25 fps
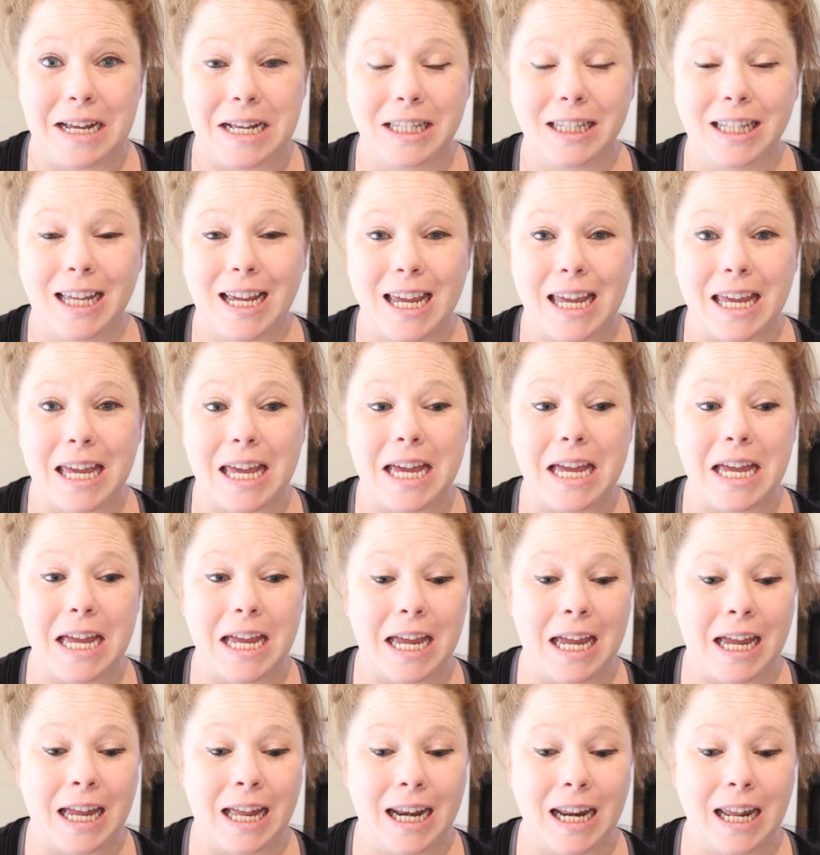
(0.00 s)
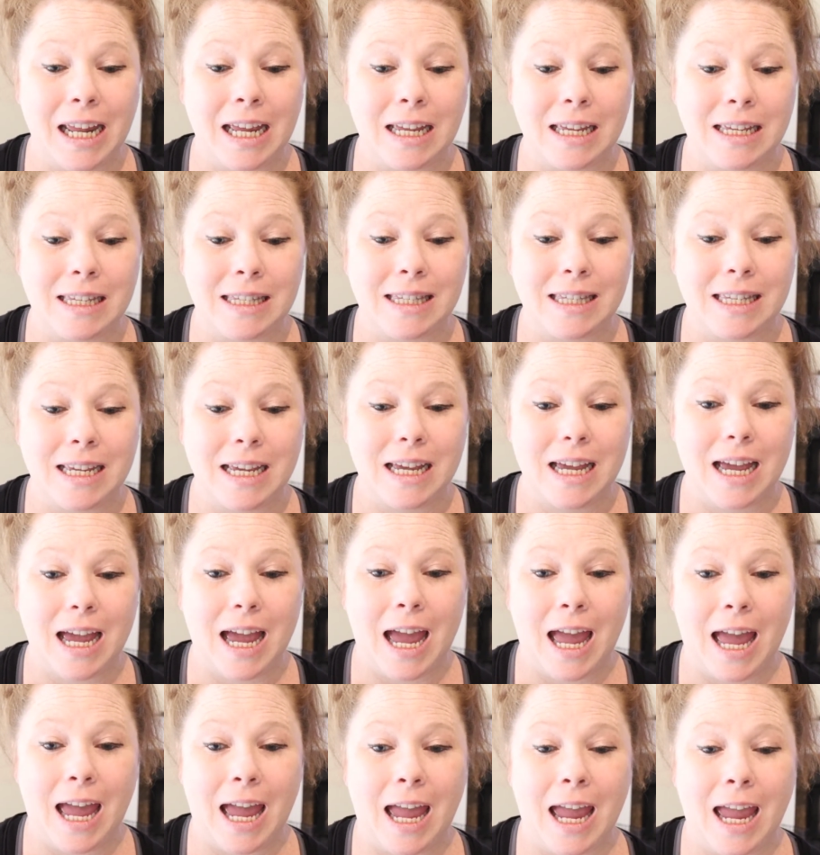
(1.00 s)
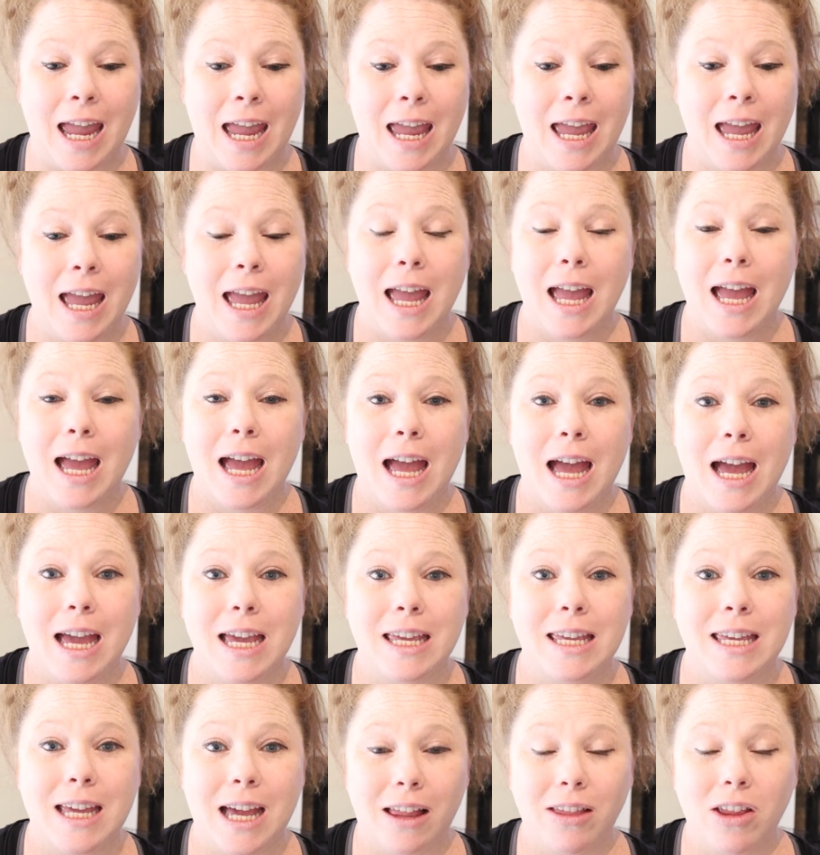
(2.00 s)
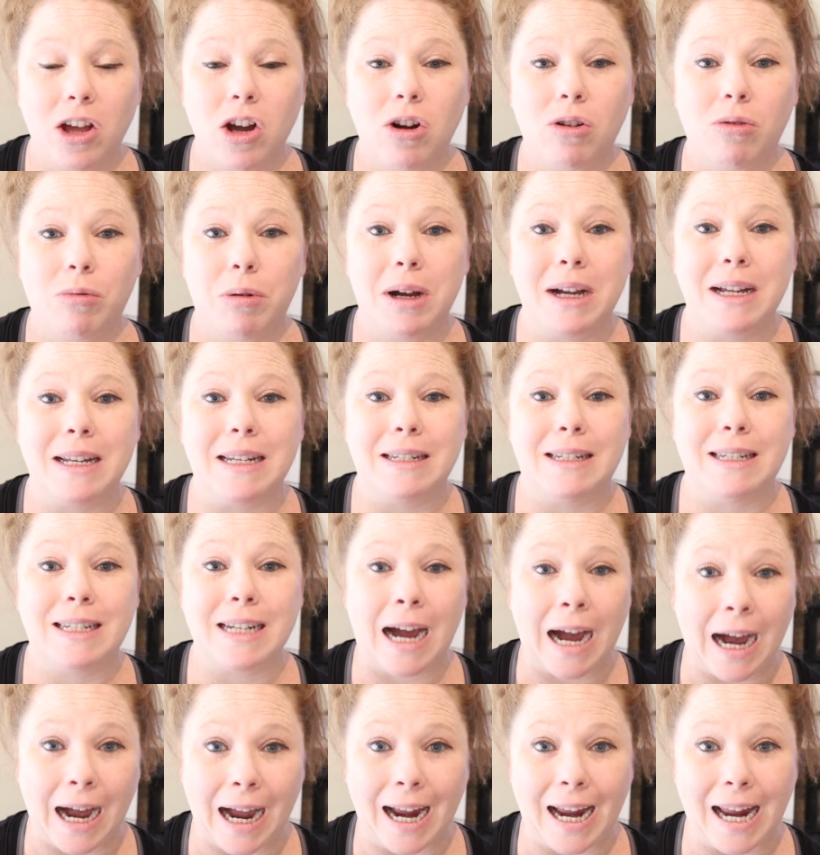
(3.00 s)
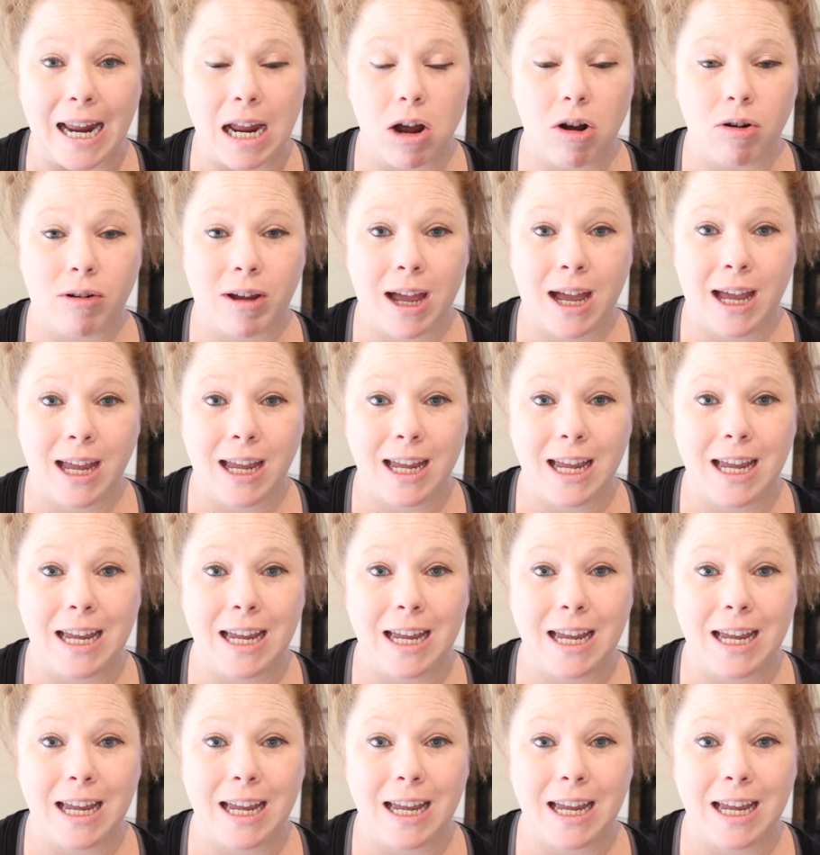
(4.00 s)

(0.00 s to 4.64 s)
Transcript: Like, it is a yellow dye, okay?